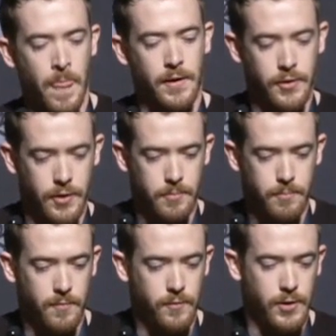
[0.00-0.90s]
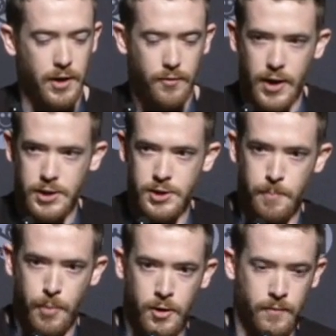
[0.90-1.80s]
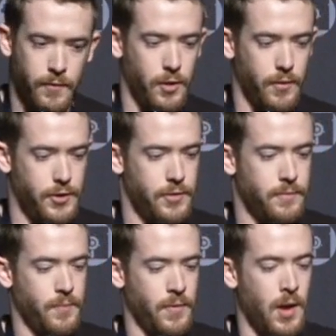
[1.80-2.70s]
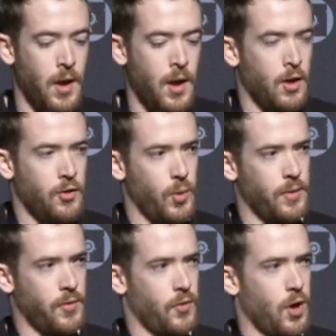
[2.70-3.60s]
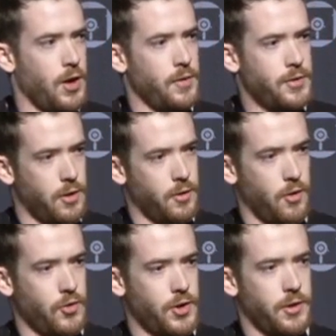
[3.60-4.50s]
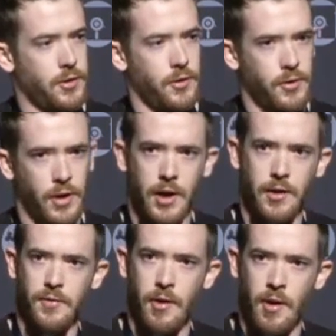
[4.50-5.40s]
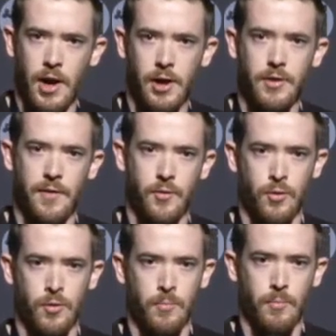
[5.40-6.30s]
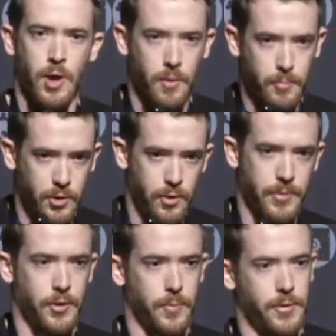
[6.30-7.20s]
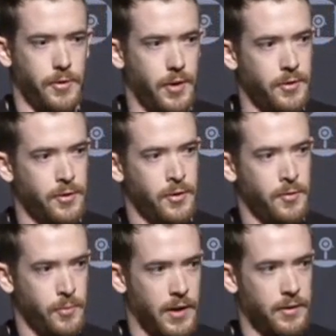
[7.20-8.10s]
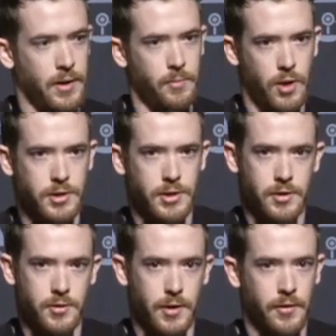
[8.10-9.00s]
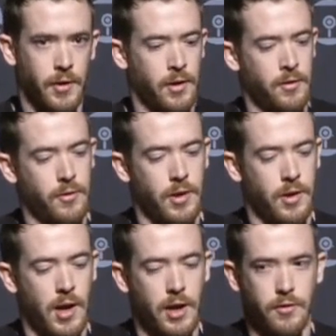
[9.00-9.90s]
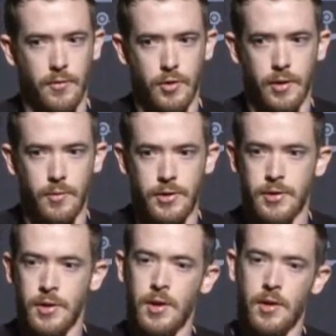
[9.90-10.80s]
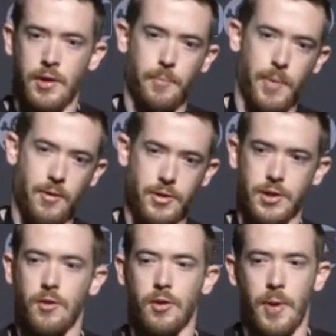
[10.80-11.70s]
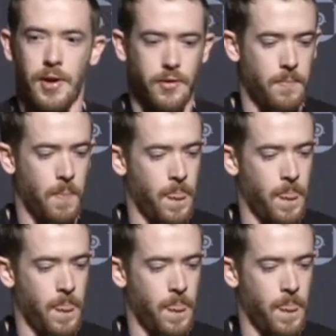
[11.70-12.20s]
That's the kind of flagship part of Veil Evasion. So we have a variety of shellcode injectors and kind of higher level pure interpreter stagers with that same logic translated into a higher level language like PowerShell or Python.